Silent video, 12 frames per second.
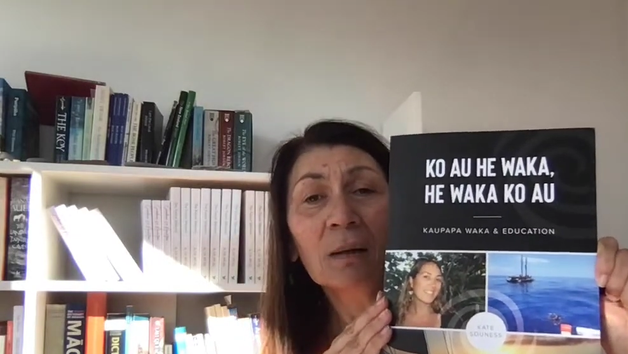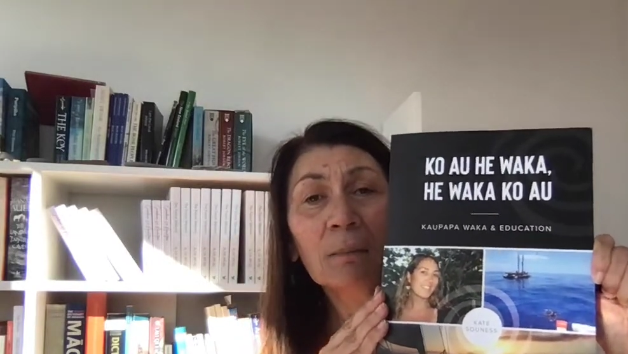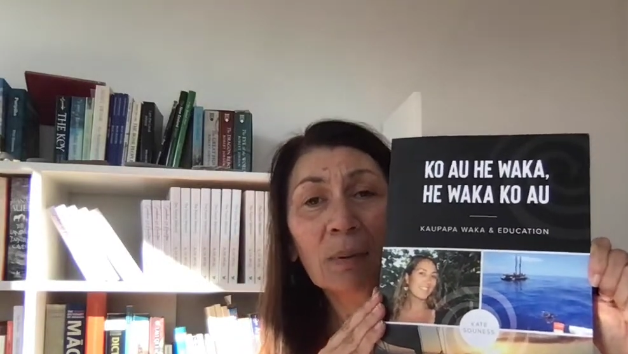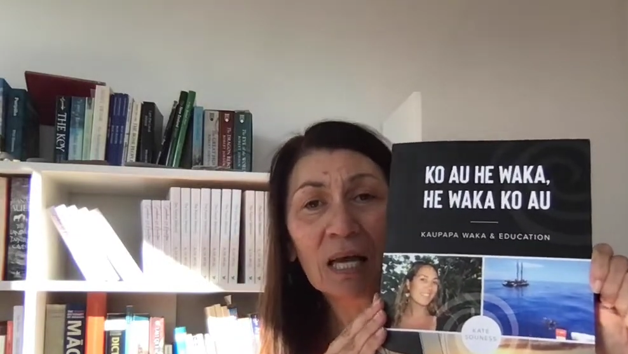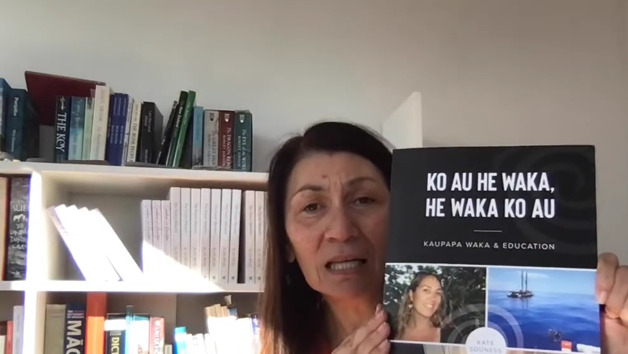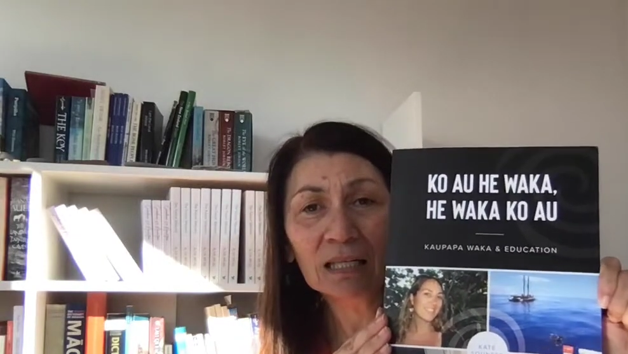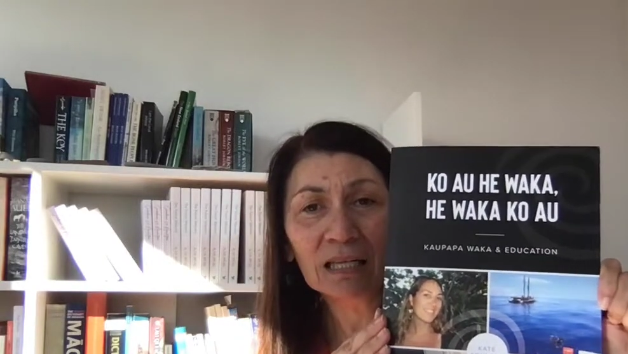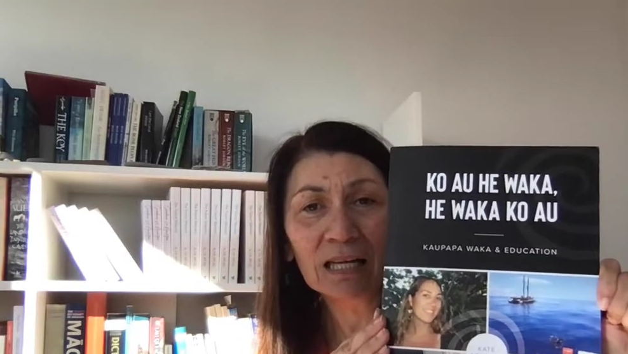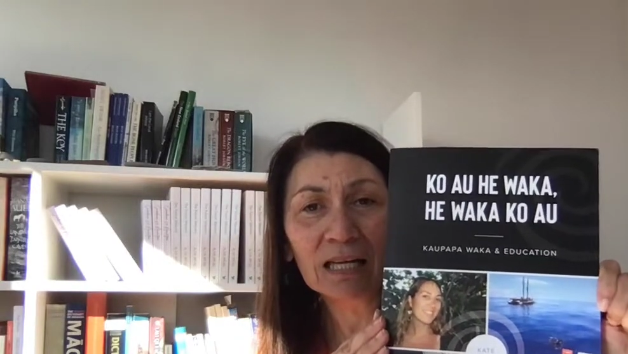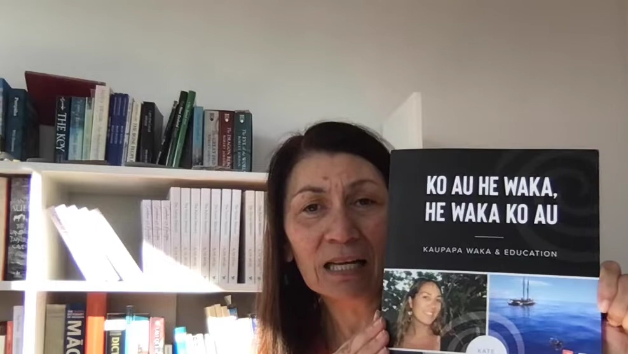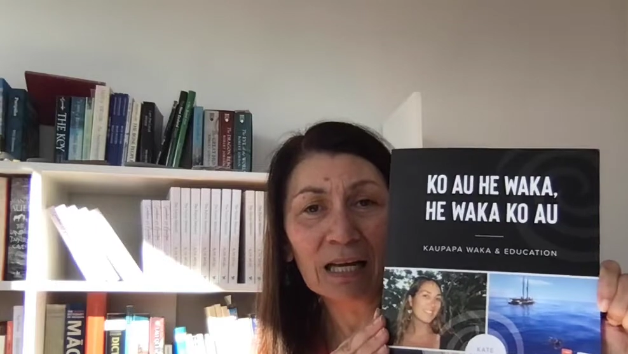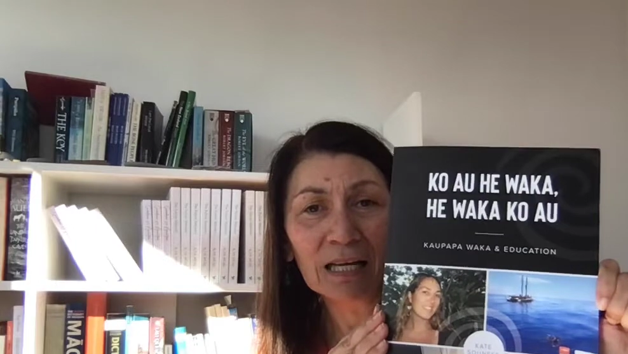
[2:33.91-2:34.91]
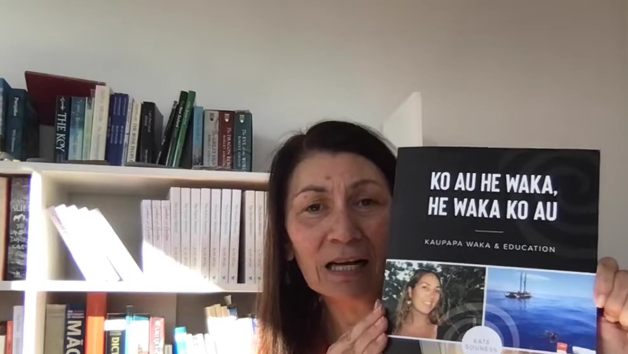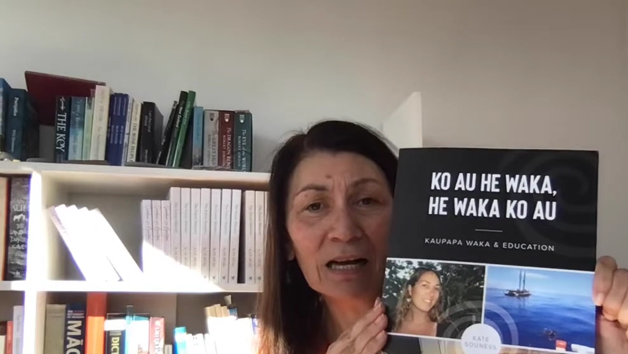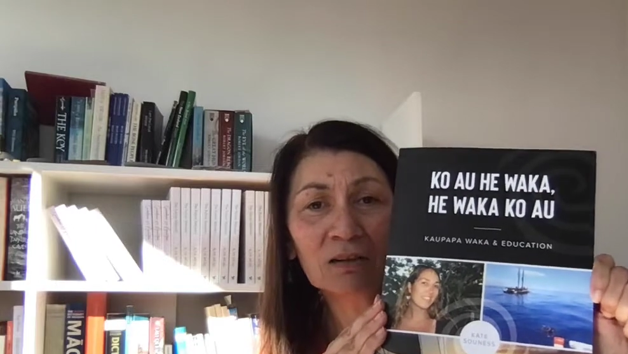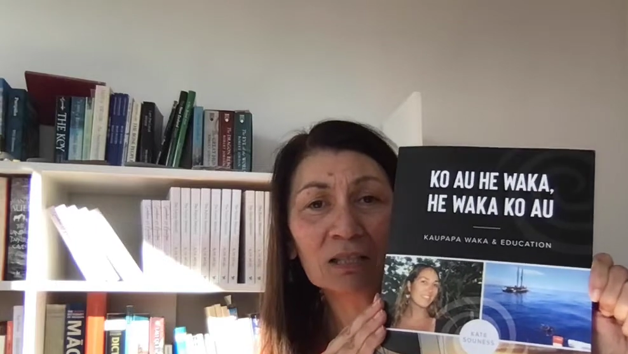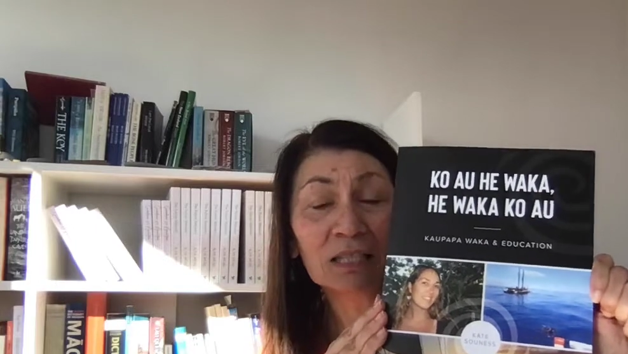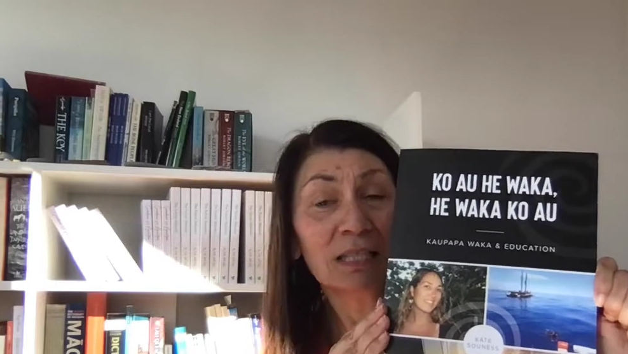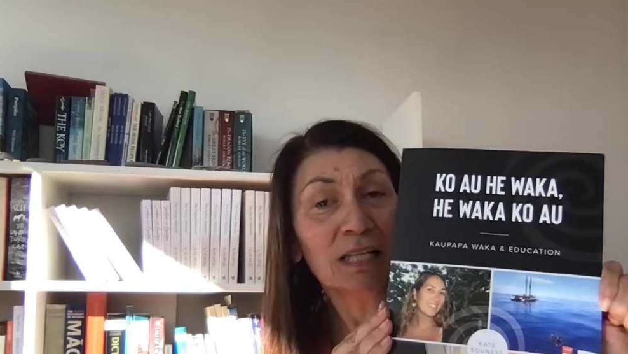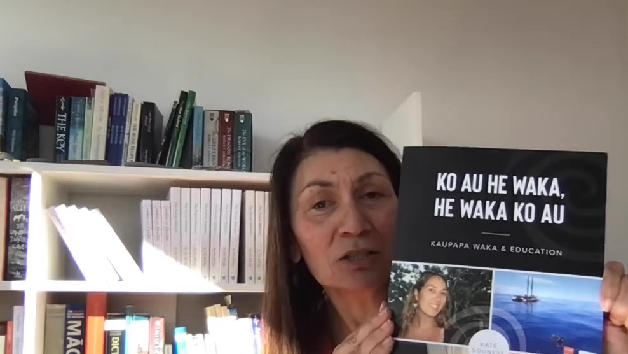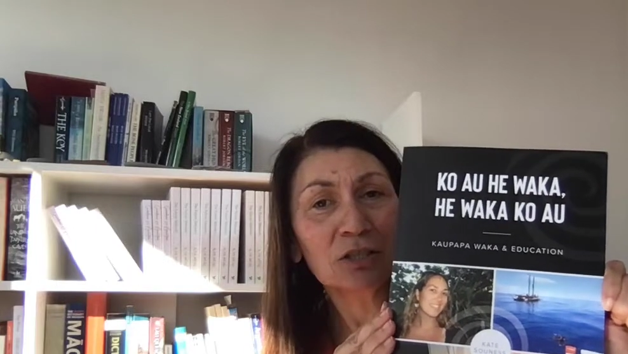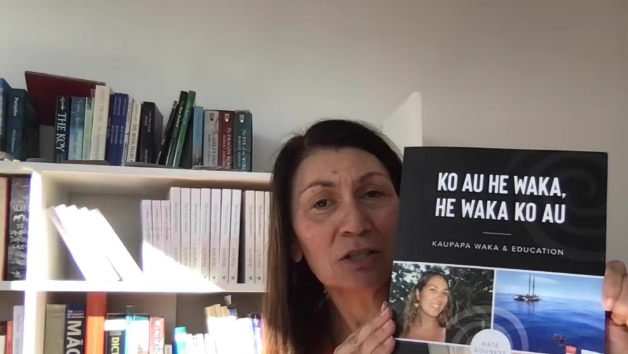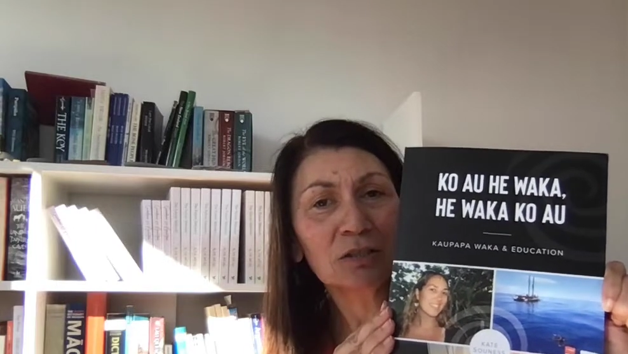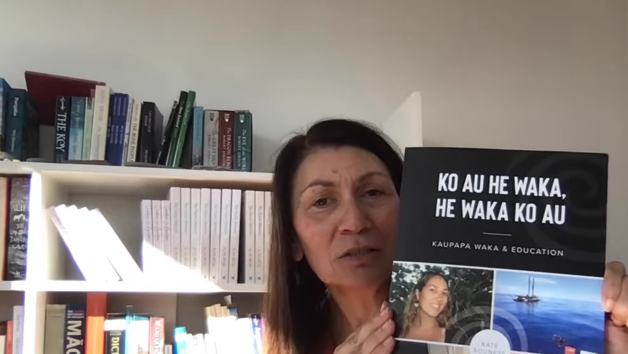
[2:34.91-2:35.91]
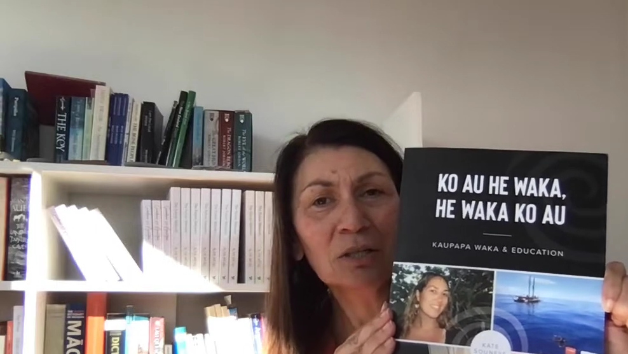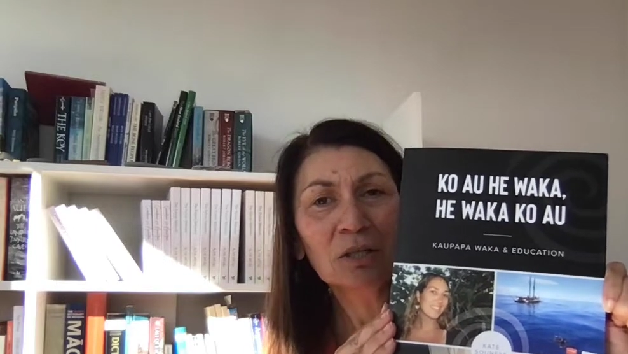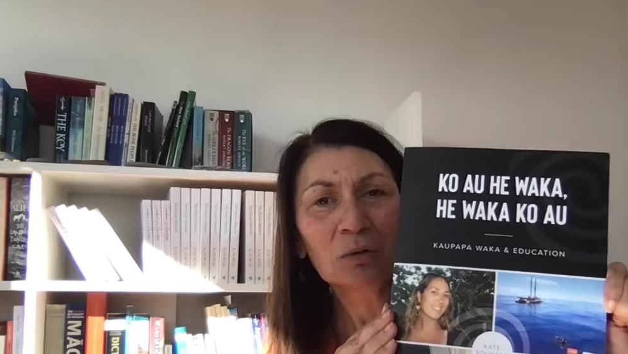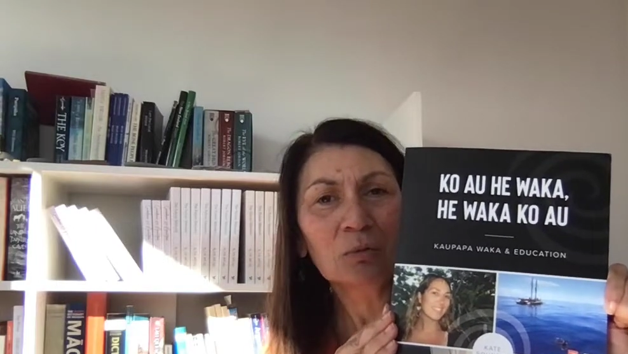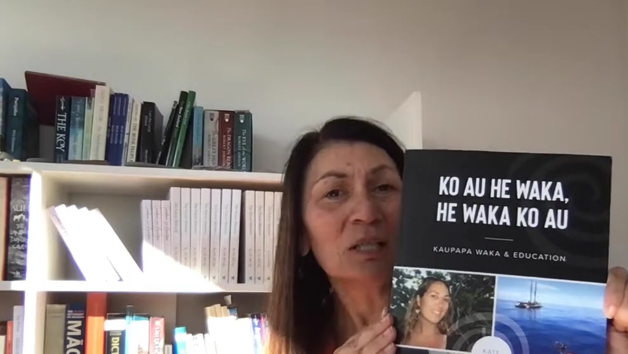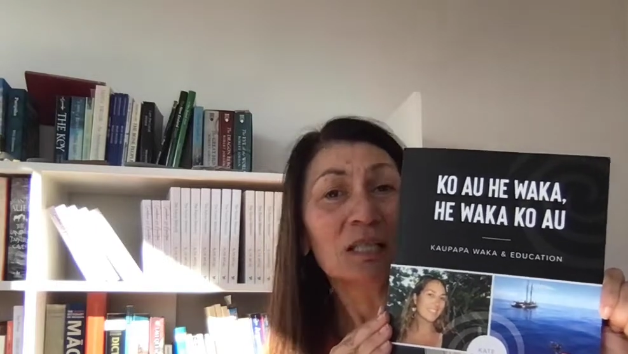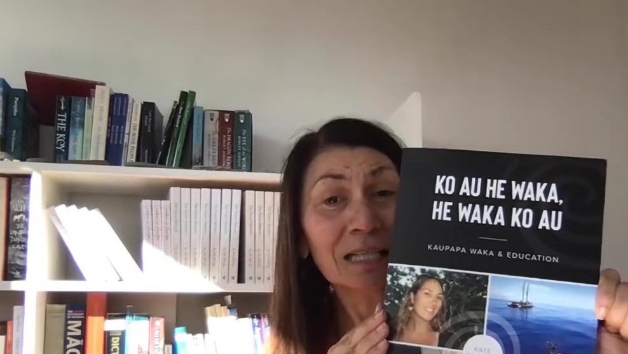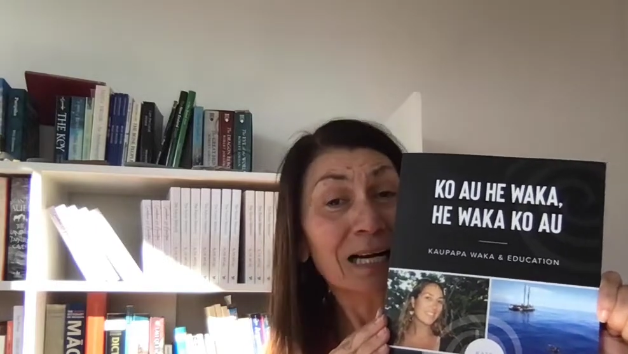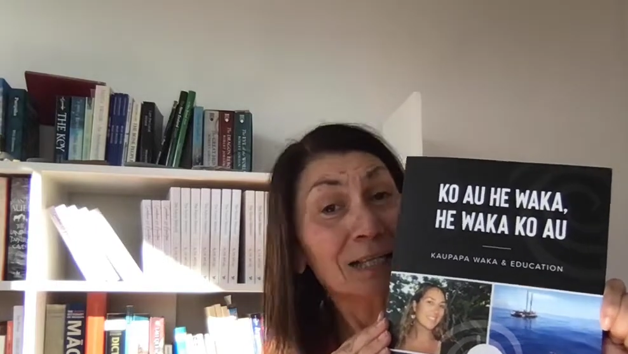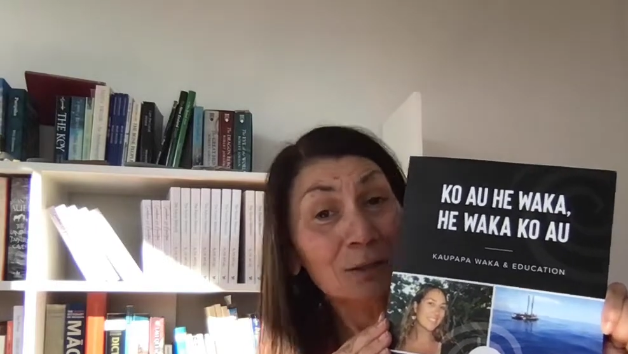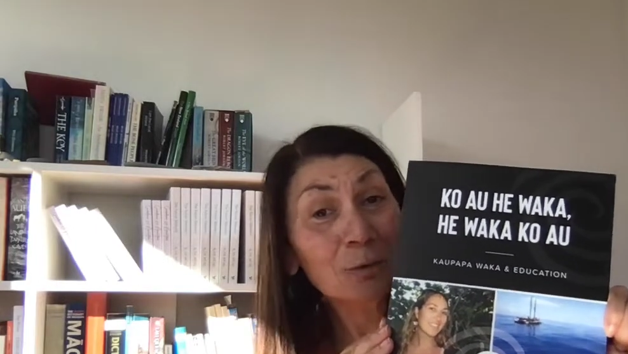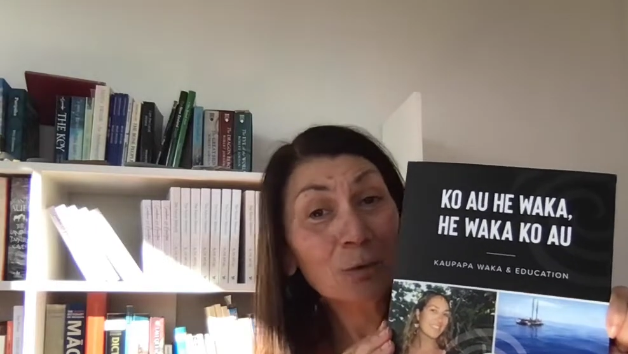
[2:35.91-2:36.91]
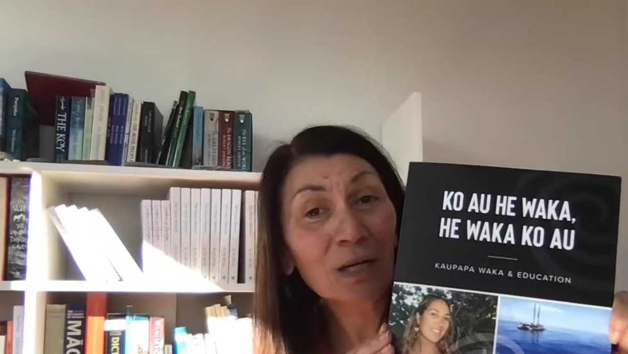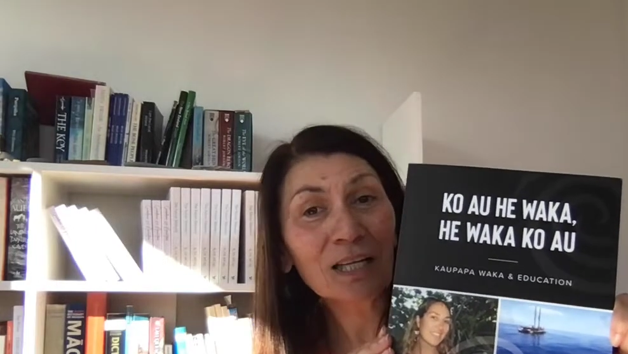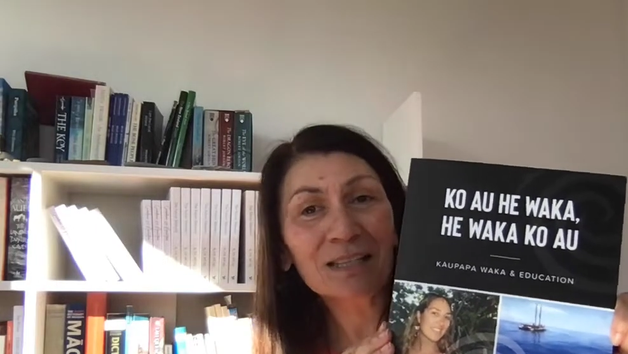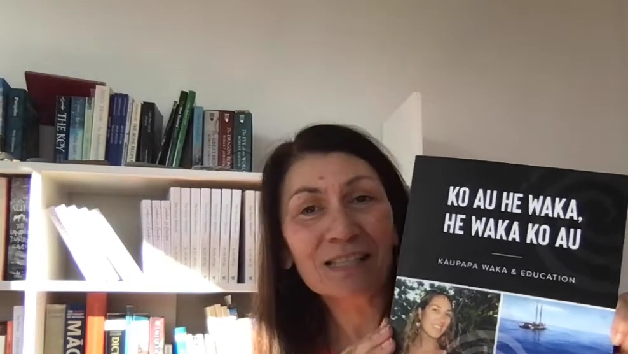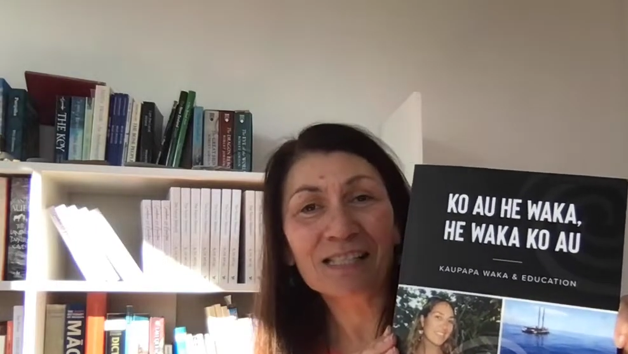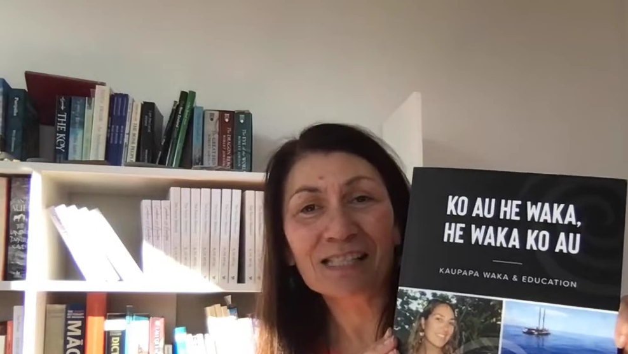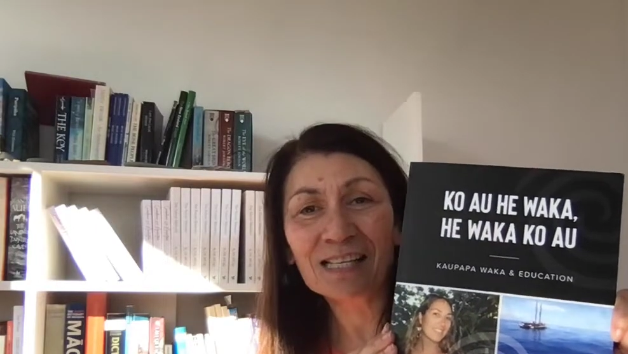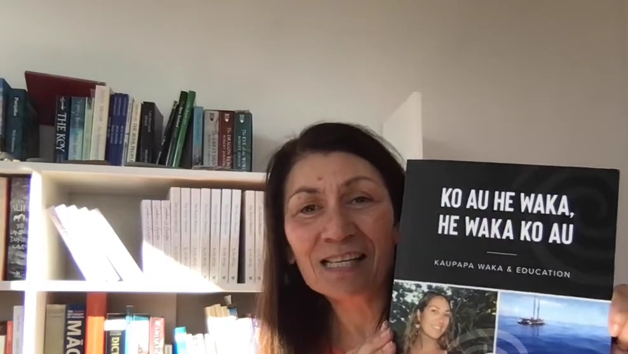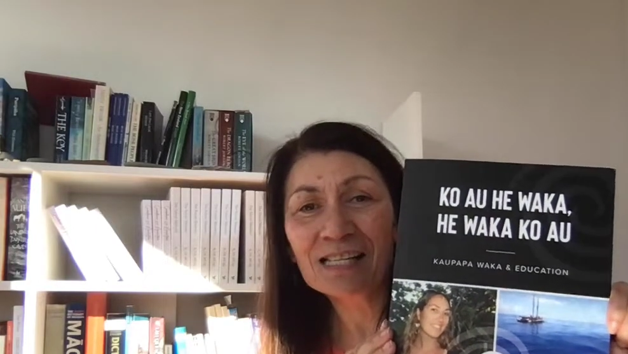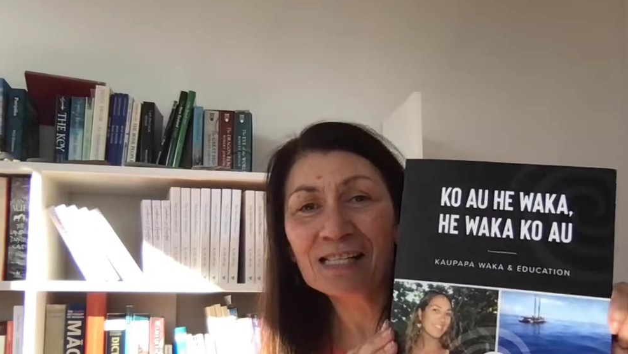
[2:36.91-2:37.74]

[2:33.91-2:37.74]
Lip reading: paddling, and our connection with Tangaroa and the sea.